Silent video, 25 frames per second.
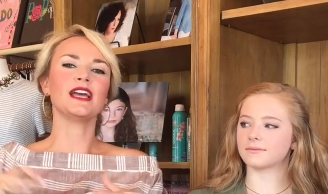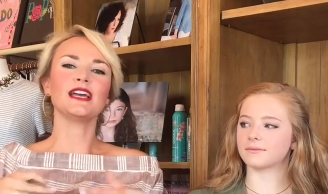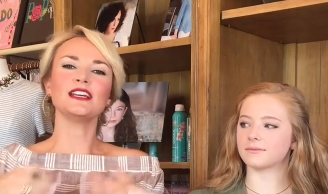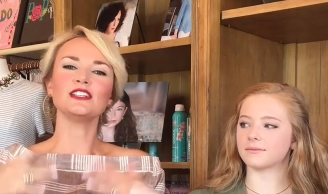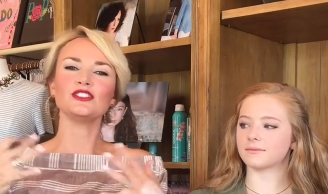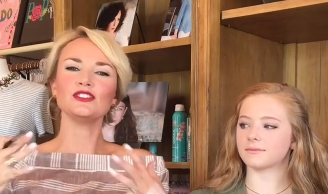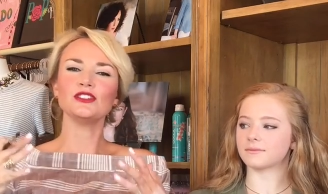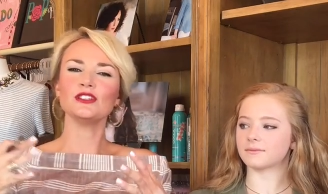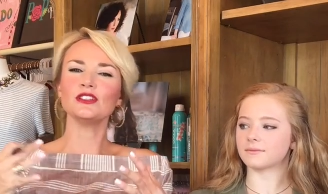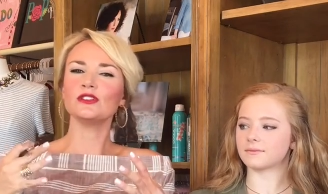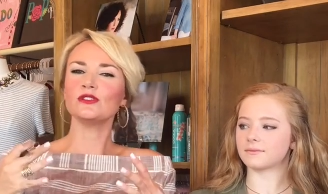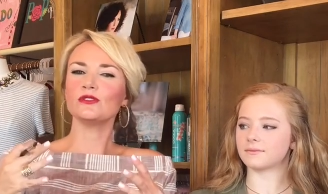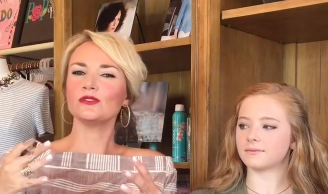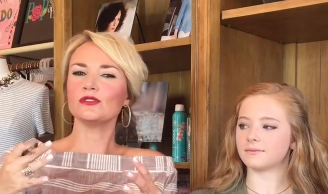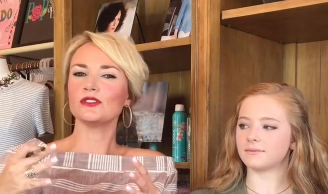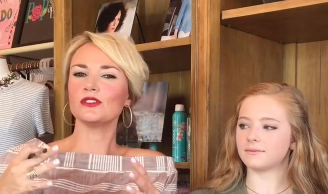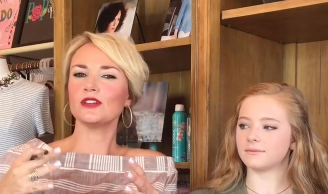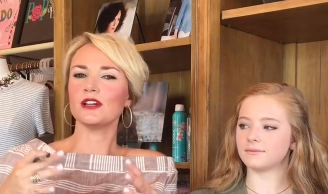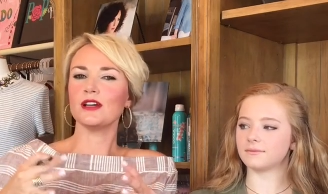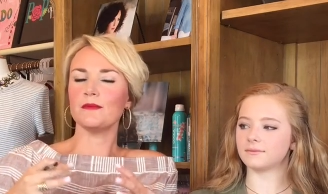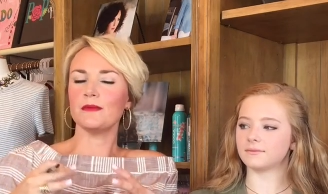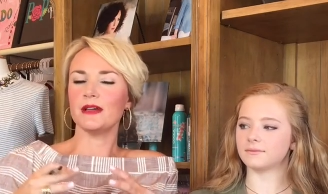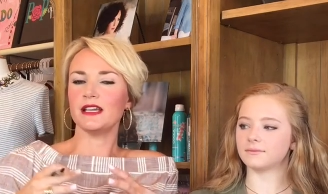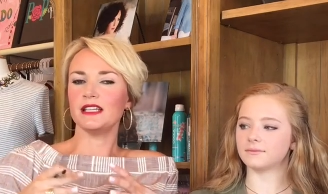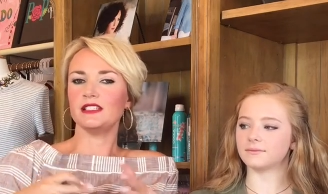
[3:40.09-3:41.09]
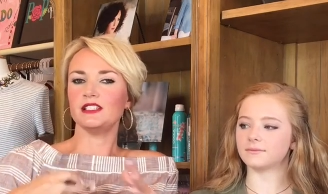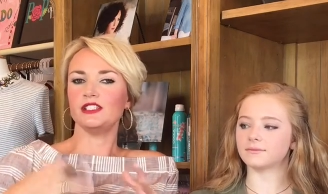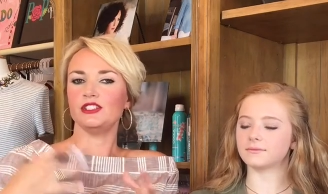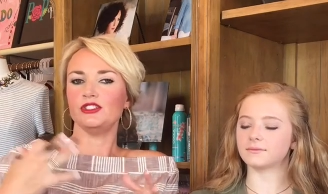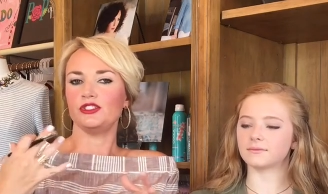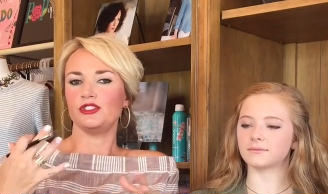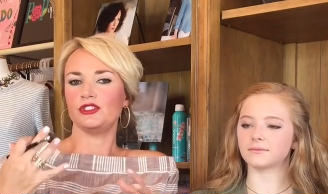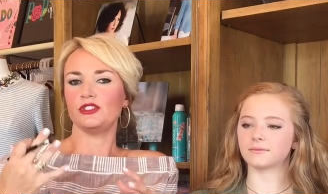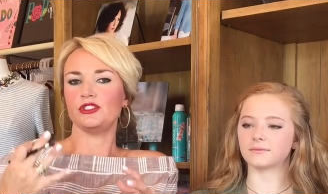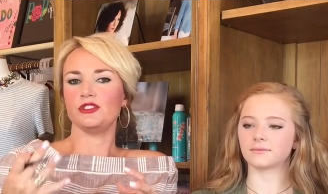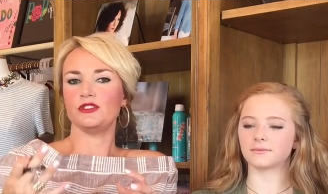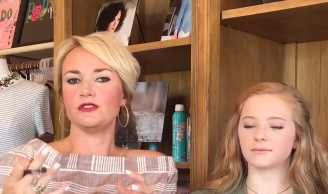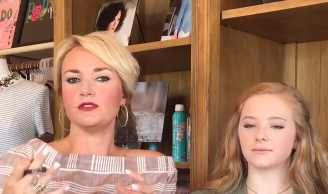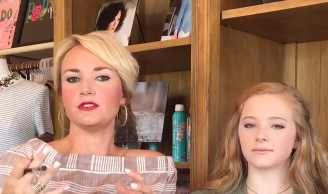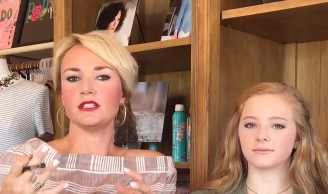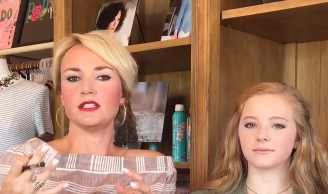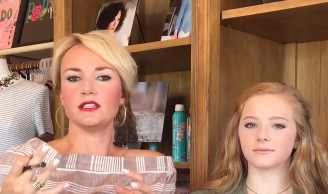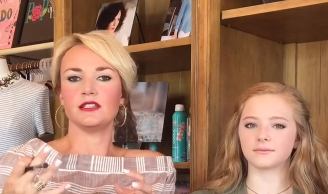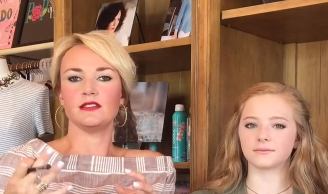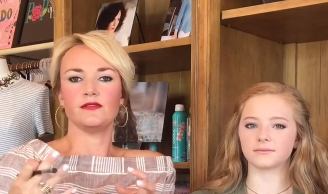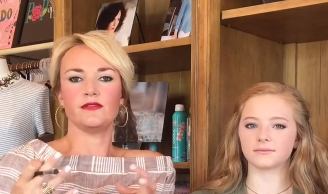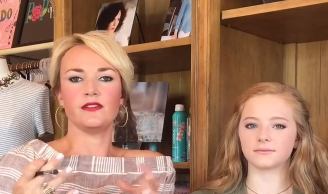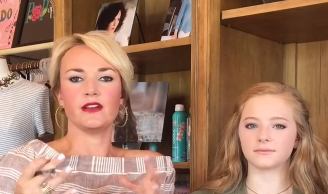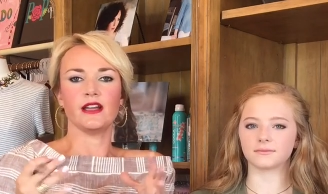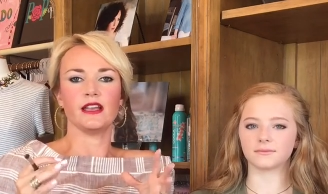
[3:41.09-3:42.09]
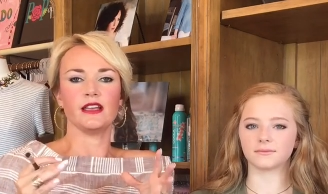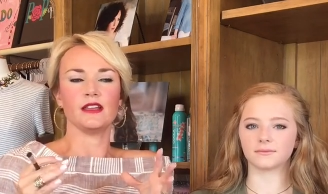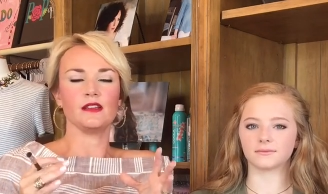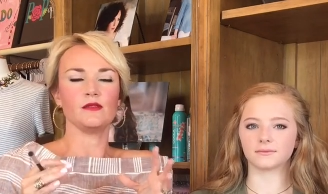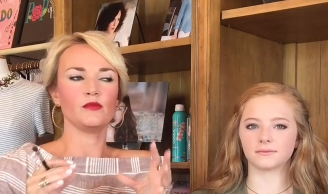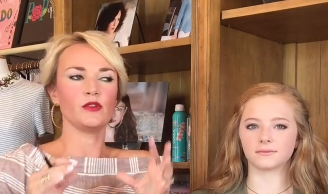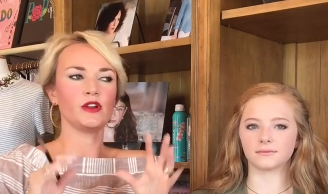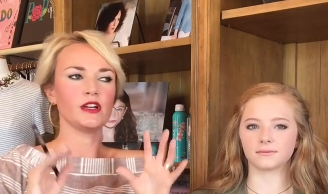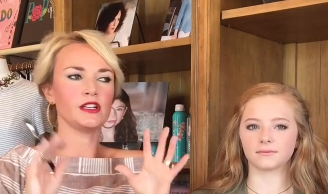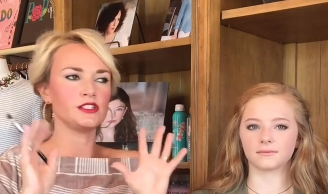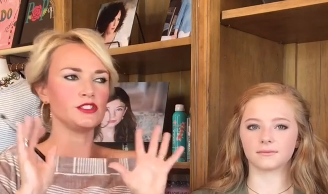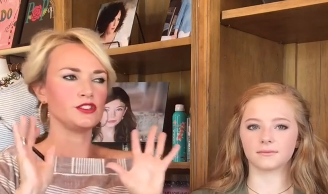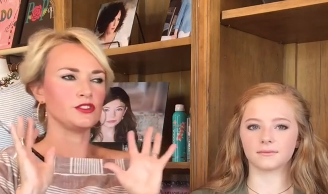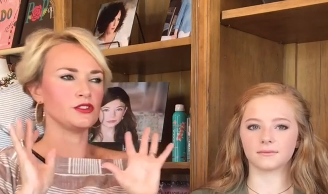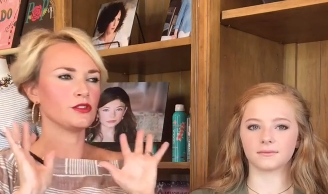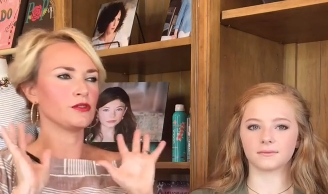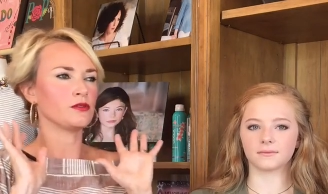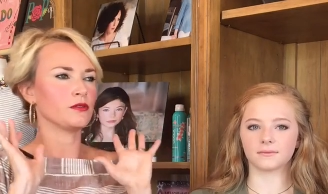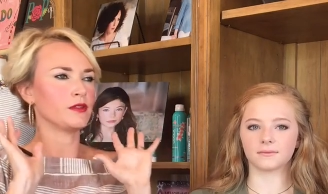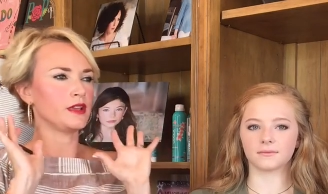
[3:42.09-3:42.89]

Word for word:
Speaker 1: As you get older, I might teach you to use a defining brush to